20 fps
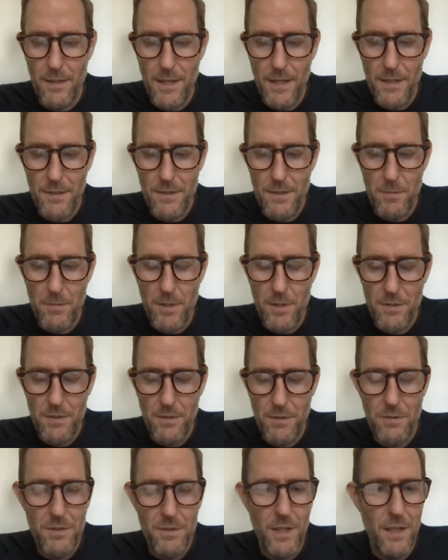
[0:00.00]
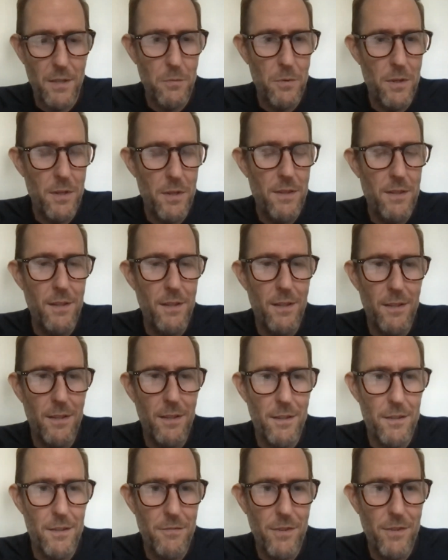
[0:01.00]
and to be associated with uh,
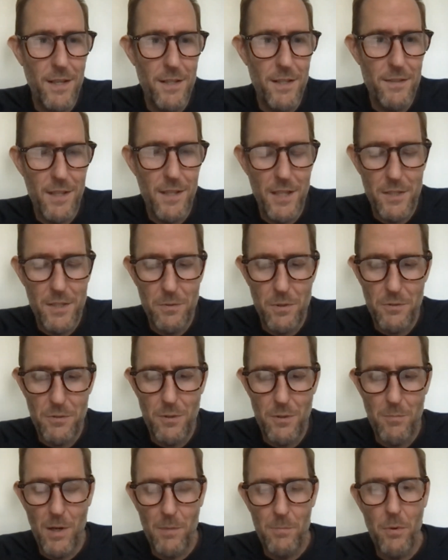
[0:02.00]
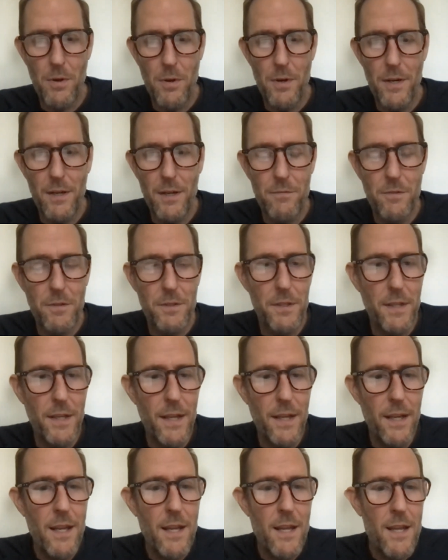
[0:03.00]
the, the, fine schedule, as Kumar pointed out, for
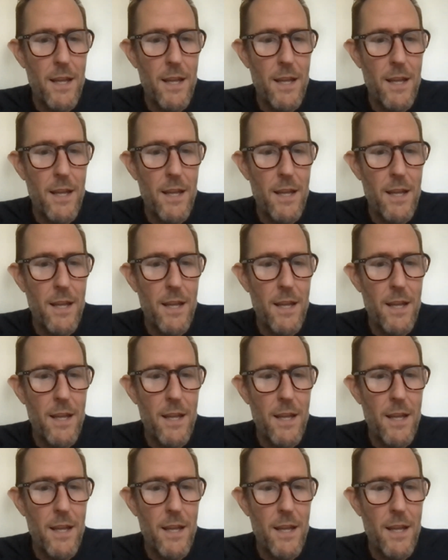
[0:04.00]
today.